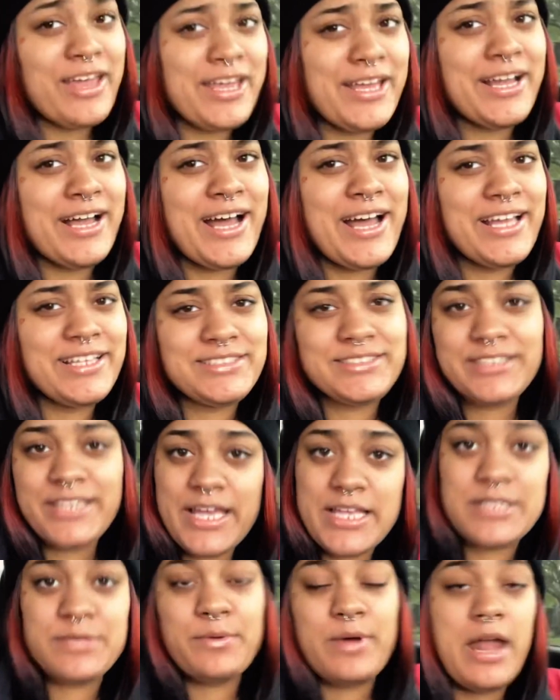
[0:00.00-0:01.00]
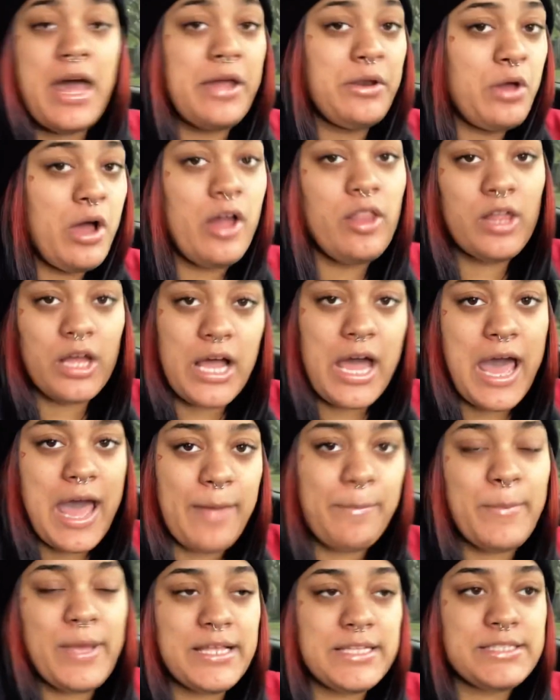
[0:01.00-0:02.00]
guys, guess what? I know I look a
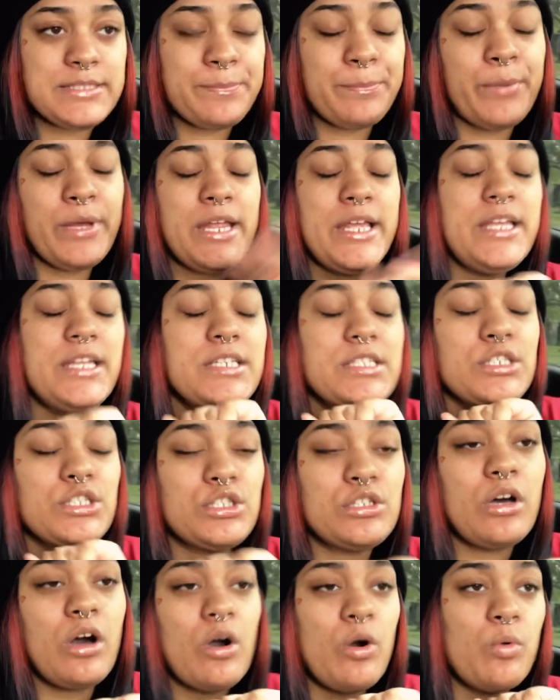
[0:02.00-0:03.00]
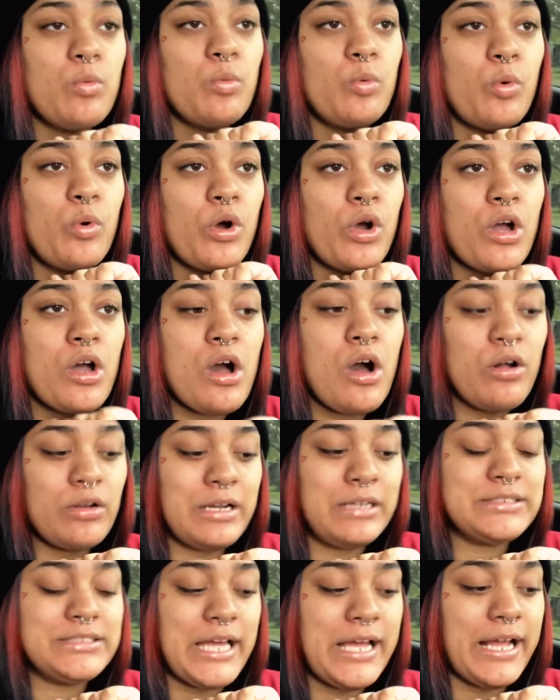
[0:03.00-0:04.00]
hot mess, but it is so cold
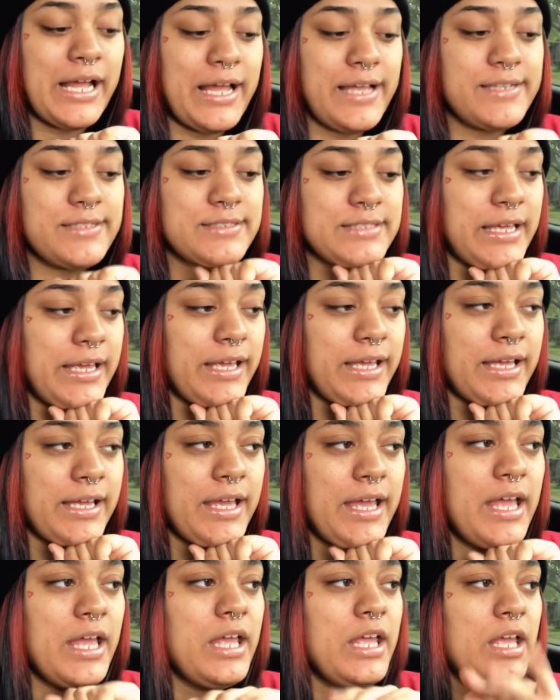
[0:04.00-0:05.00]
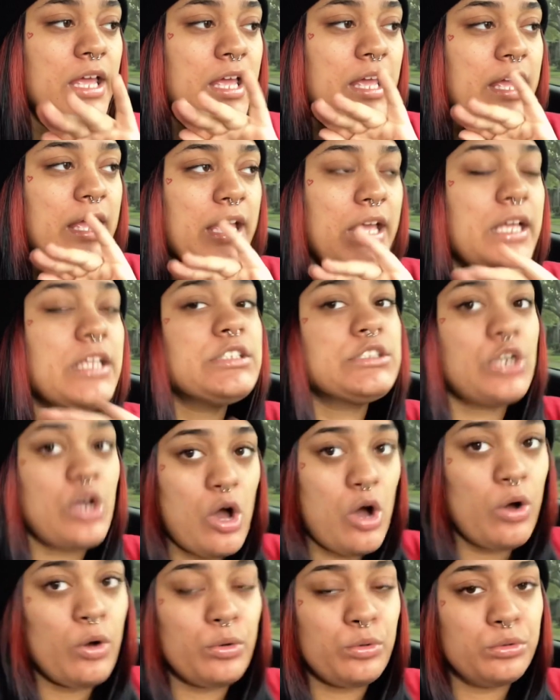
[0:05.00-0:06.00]
outside, guys. Like, it's
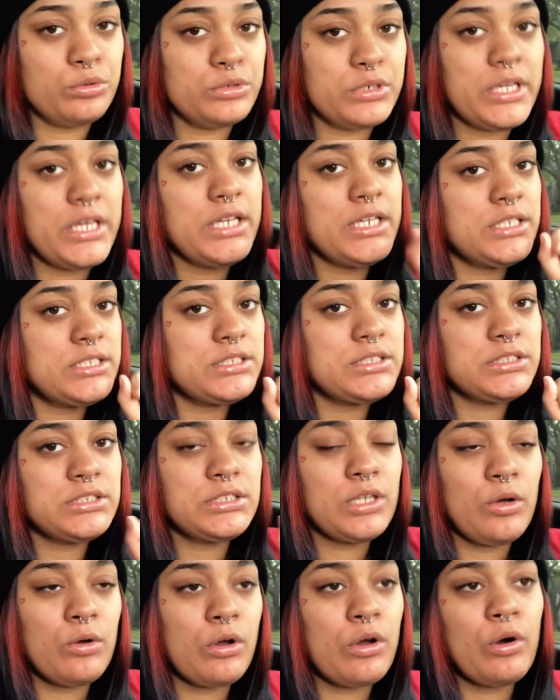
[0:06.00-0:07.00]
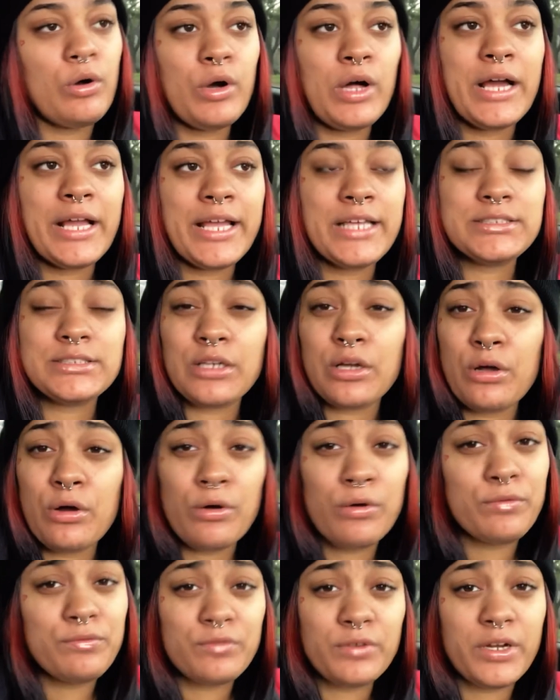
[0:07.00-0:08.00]
cold. It is so cold. I guess a
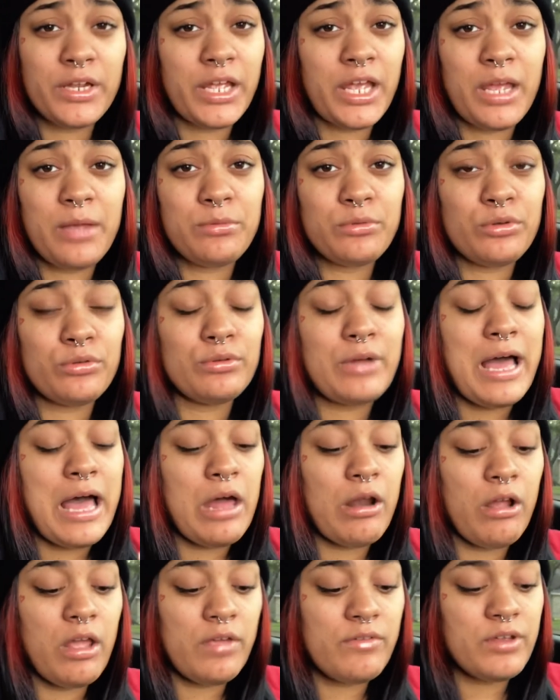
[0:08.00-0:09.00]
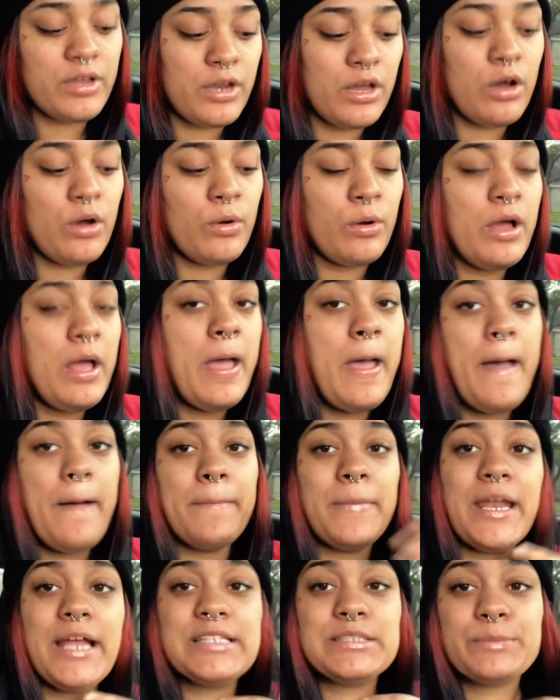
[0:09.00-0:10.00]
cold front came through. I don't even know.
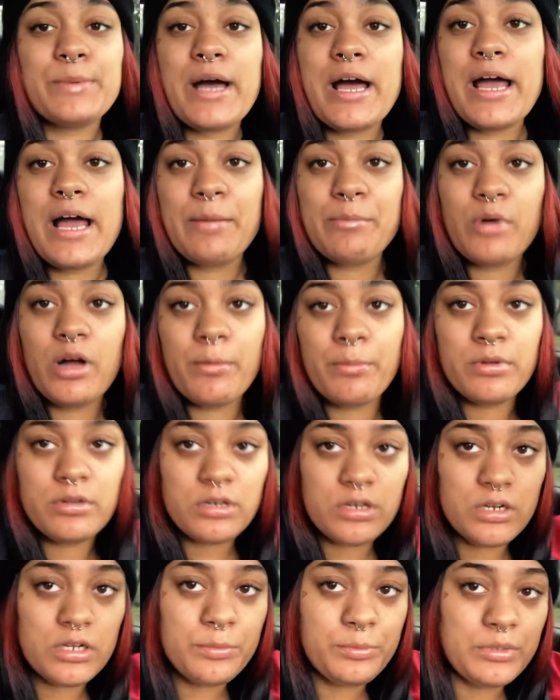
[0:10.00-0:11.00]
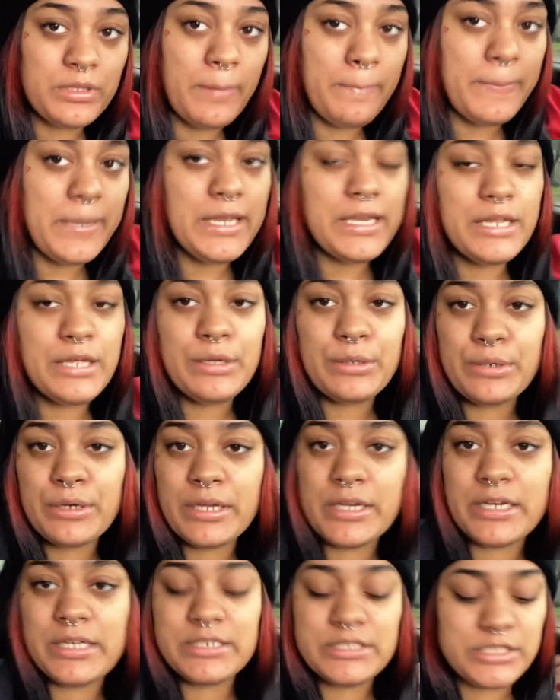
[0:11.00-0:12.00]
But that's why I'm all bundled up with a beanie
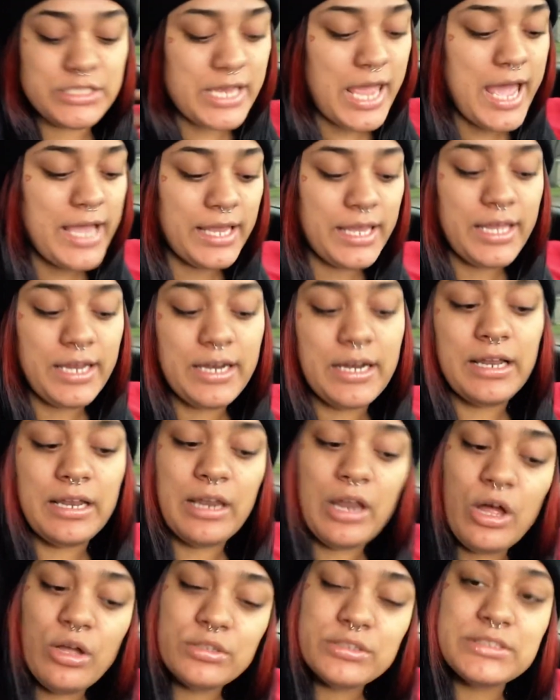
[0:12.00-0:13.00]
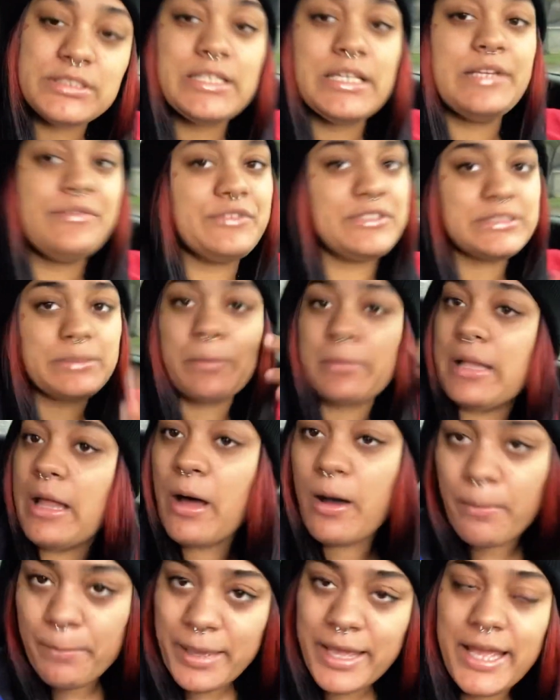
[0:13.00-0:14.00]
on and this jacket and a long sleeve and some
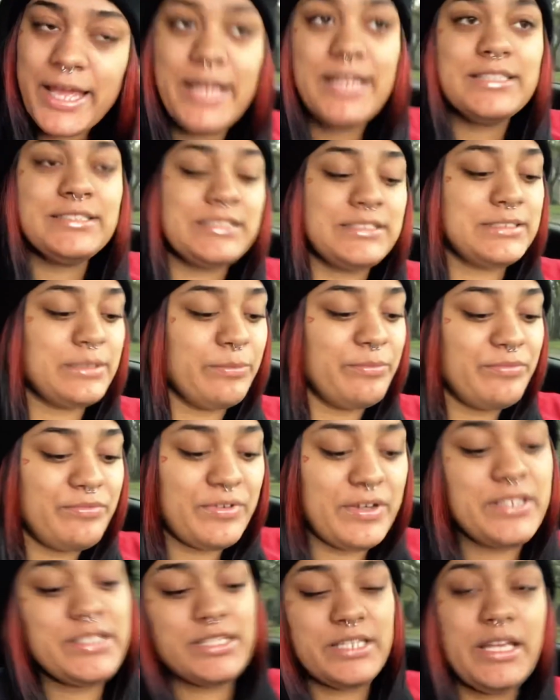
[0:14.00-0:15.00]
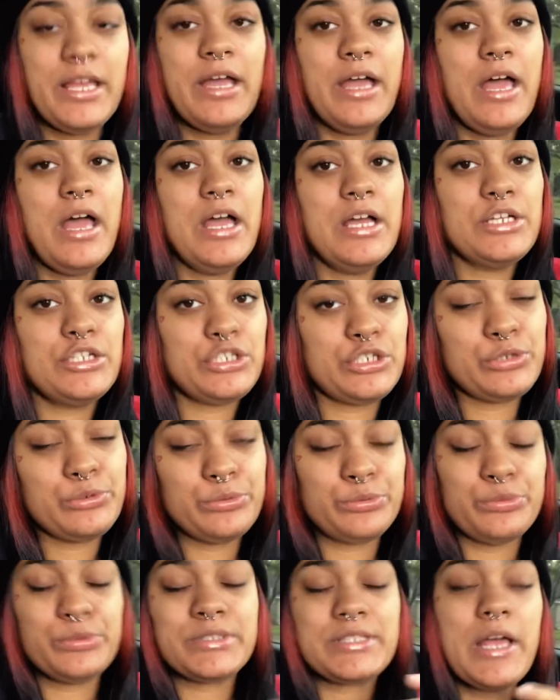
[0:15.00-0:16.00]
long pants and some fuzzy
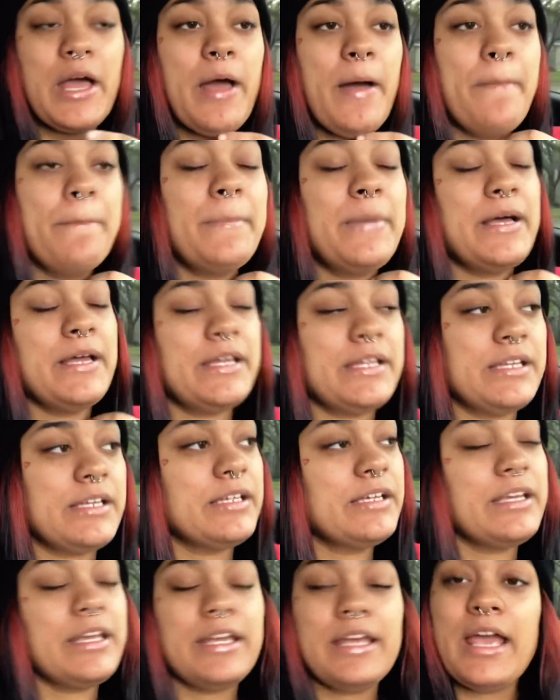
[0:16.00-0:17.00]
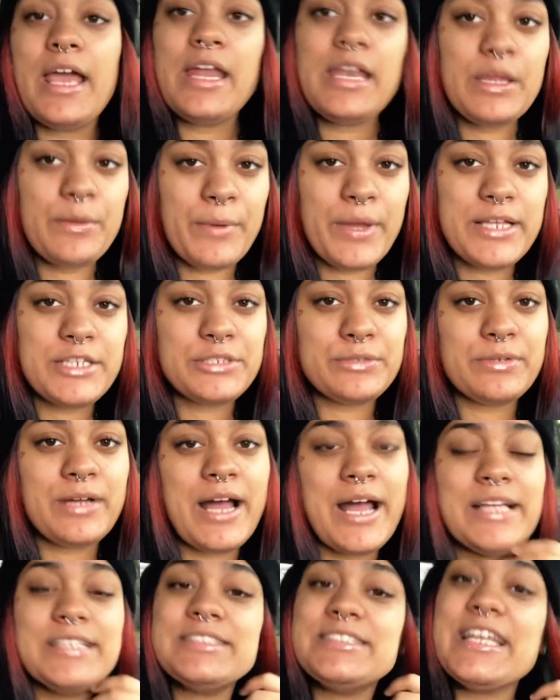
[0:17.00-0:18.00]
shoes. But anyways, you
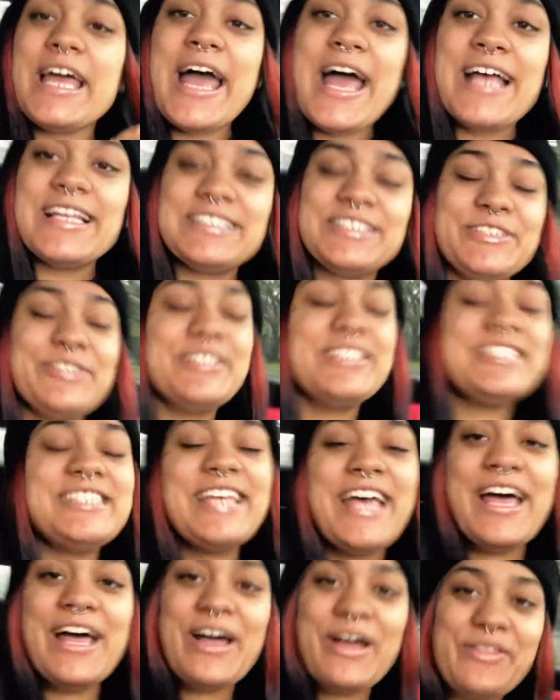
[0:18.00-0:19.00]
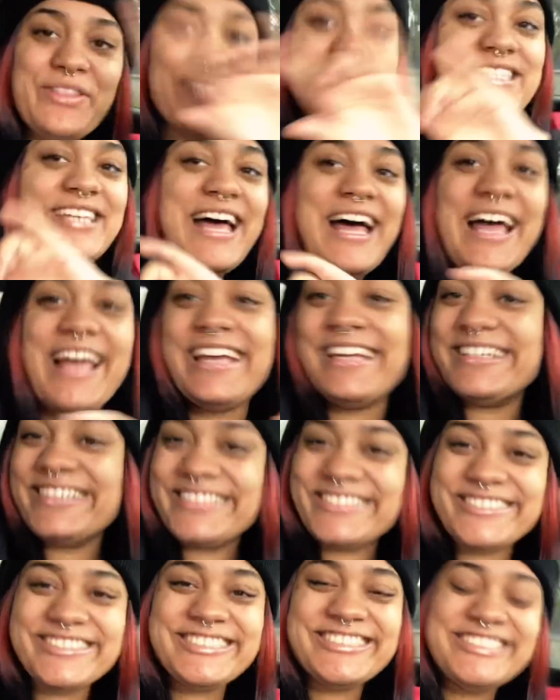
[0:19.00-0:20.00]
guys, as you can tell the
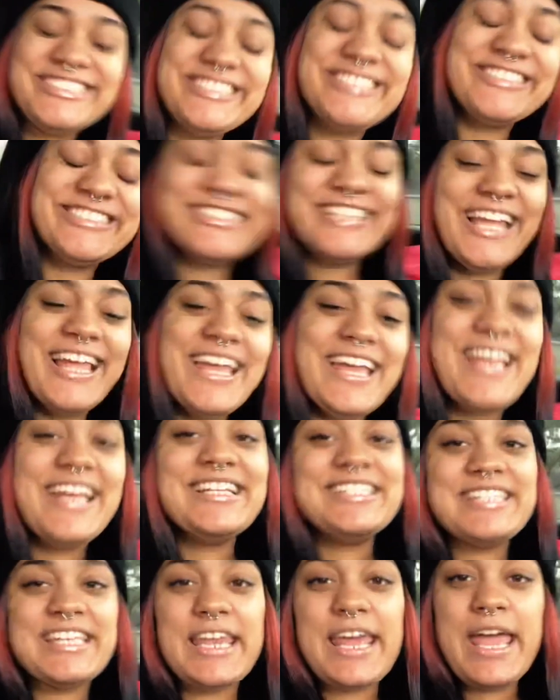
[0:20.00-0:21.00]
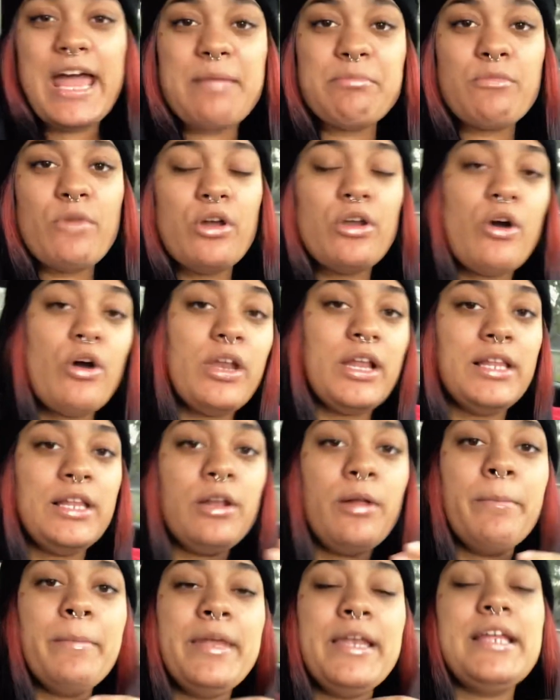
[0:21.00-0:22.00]
title, today I'm going on a little
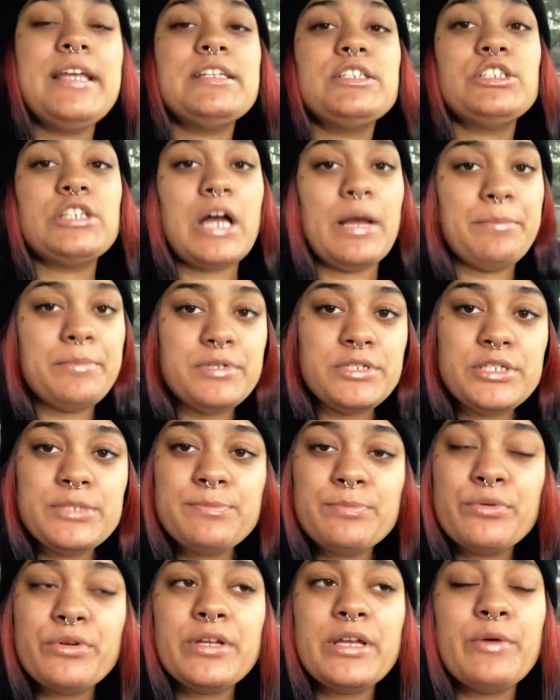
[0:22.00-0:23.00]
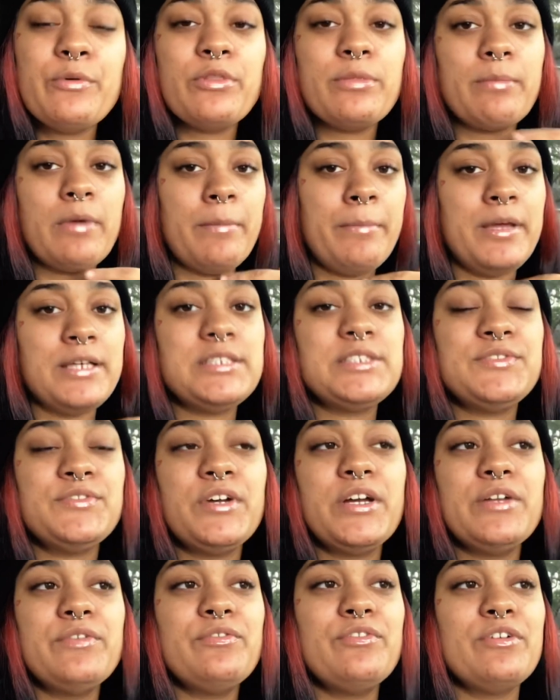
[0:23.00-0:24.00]
mini shopping spree with my best friend
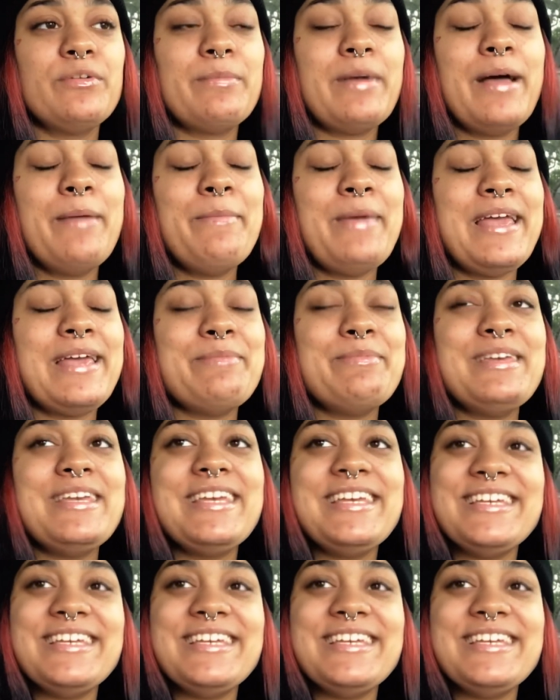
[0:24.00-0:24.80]
for my baby Eden.